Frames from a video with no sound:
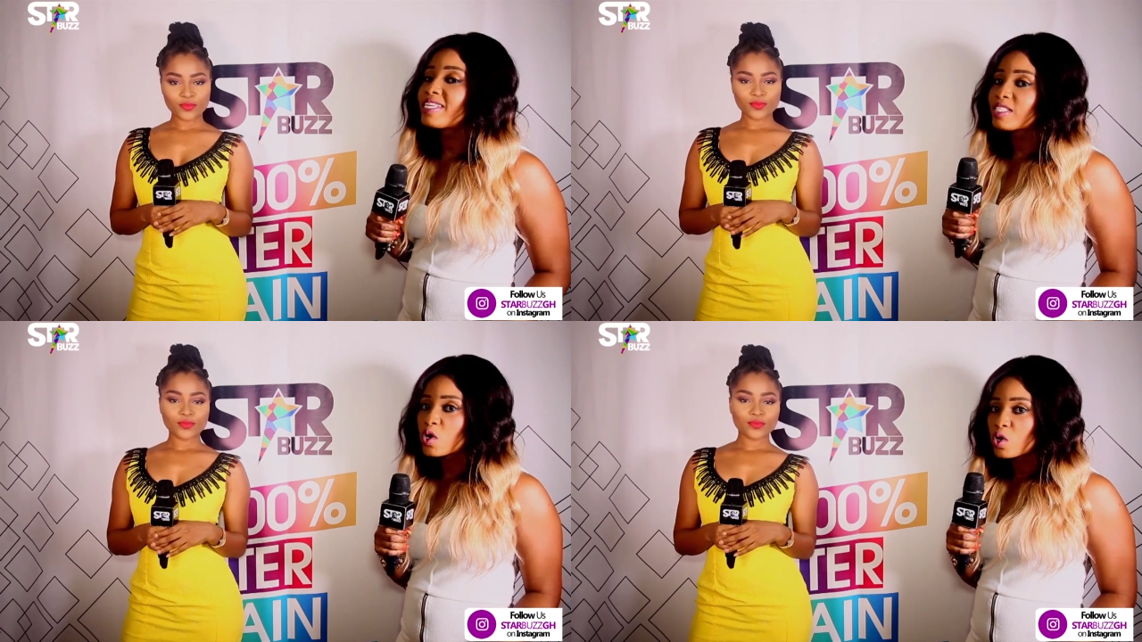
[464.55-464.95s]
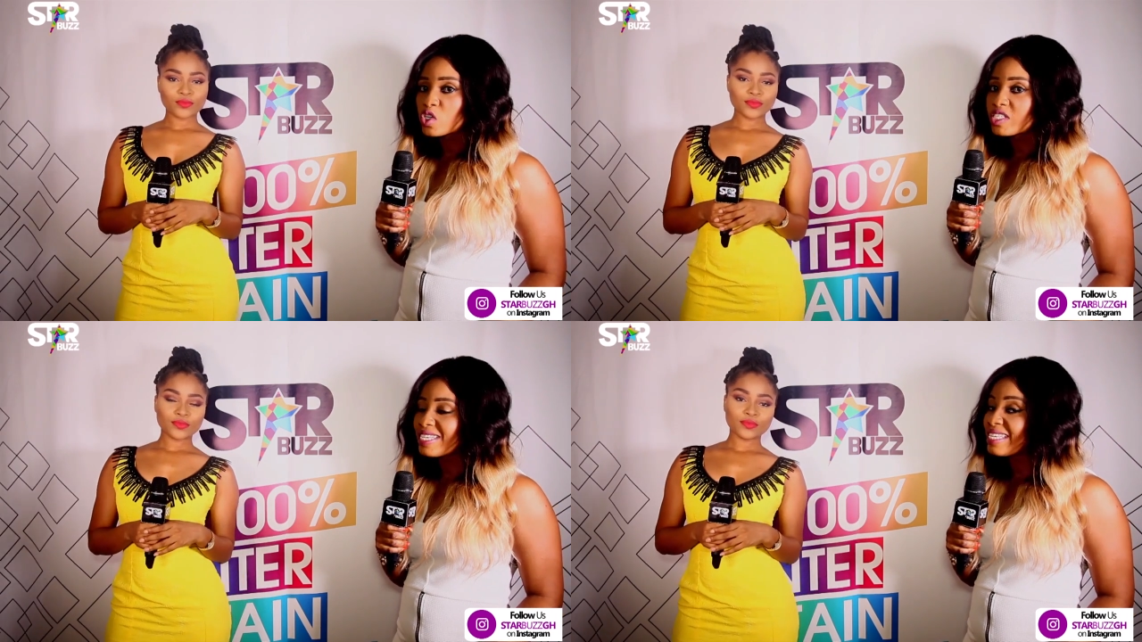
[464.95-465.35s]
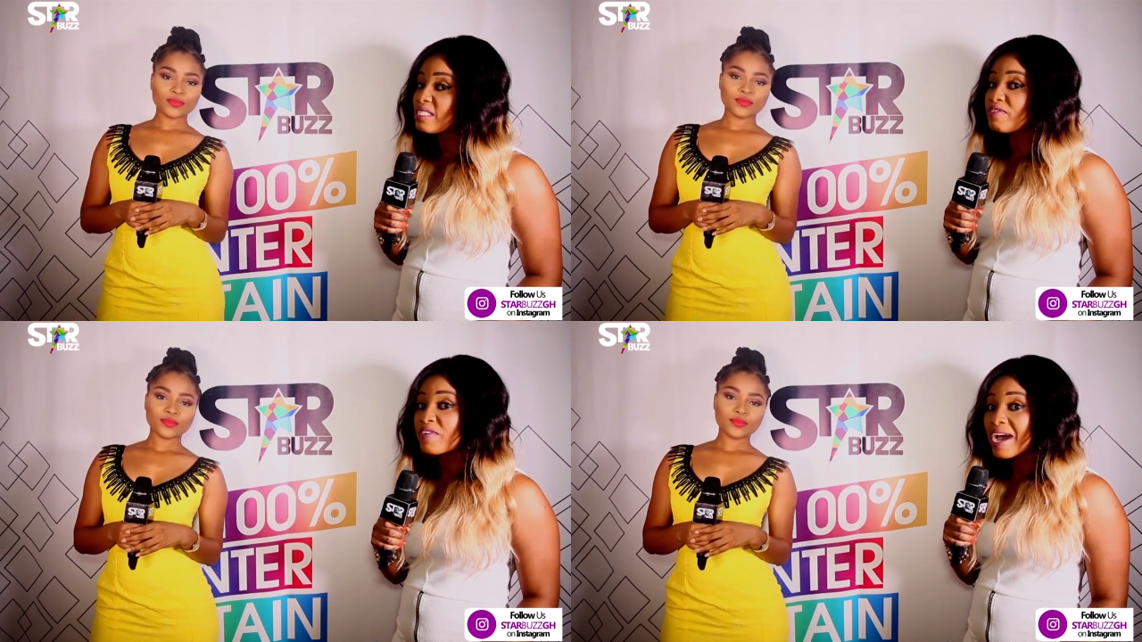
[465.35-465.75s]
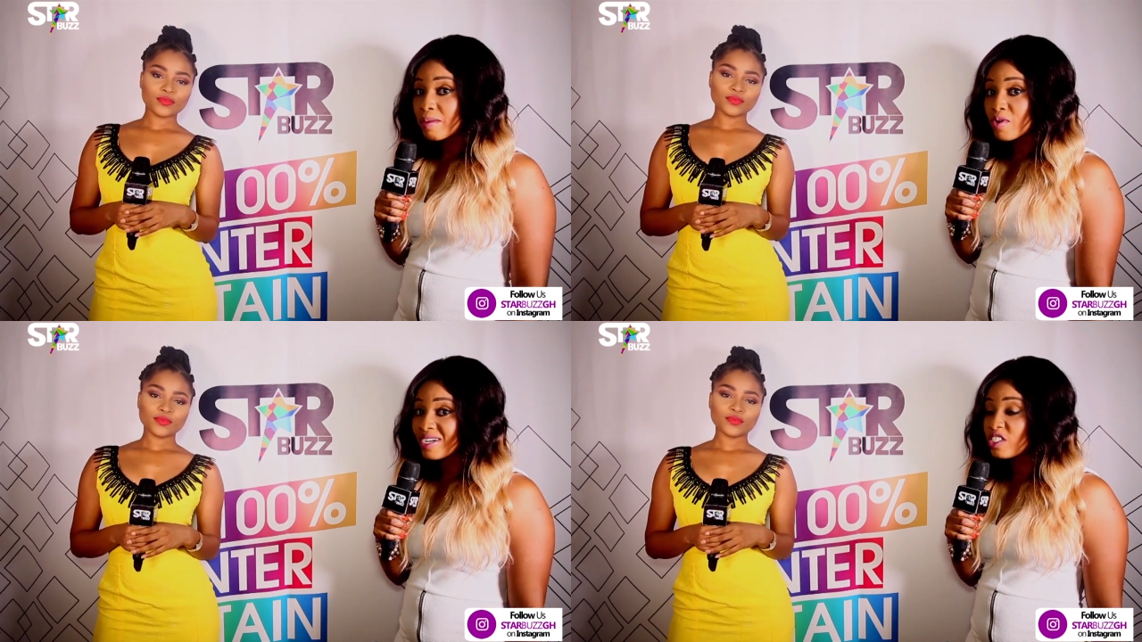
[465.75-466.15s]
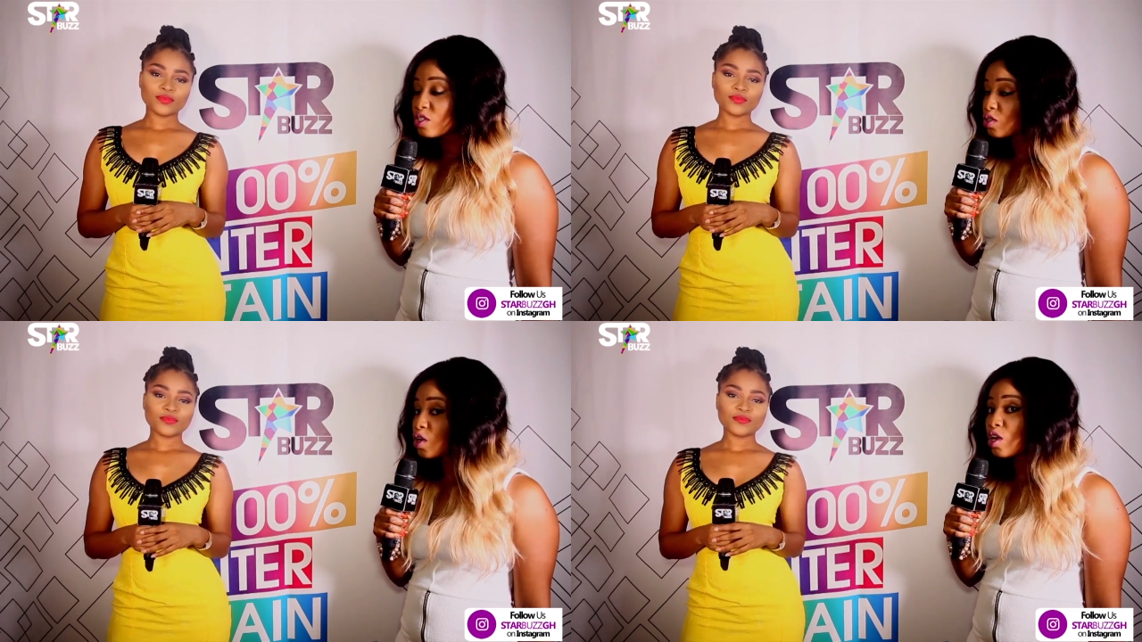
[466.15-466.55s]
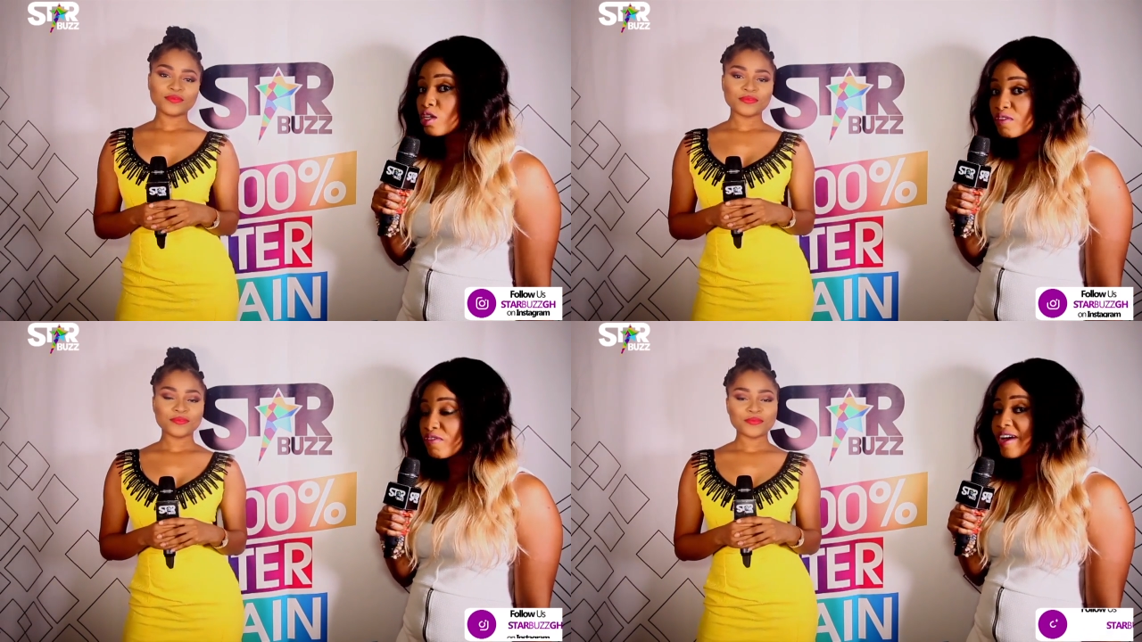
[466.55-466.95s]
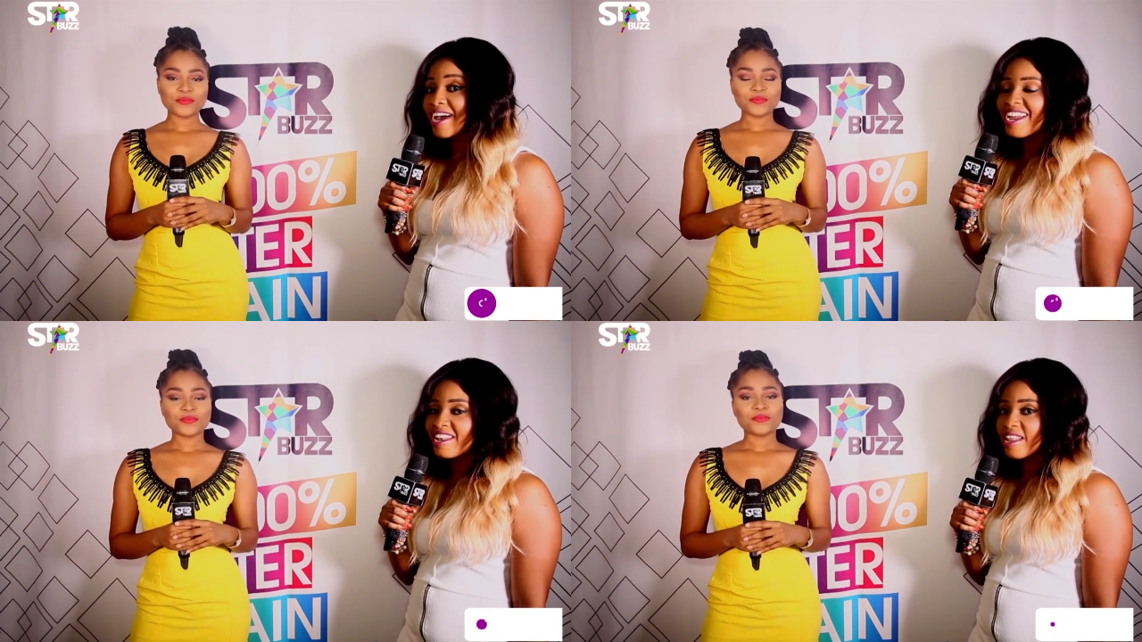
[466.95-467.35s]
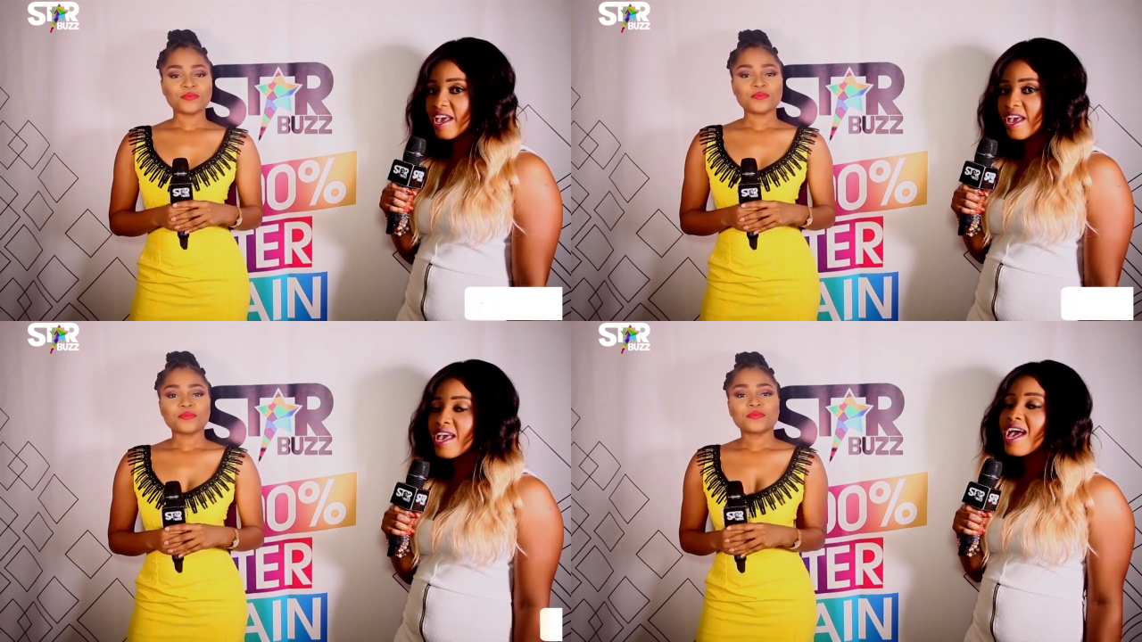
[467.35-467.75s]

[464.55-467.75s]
Speaker 1: it all. She's vibrant. She's got a lot of fire in her.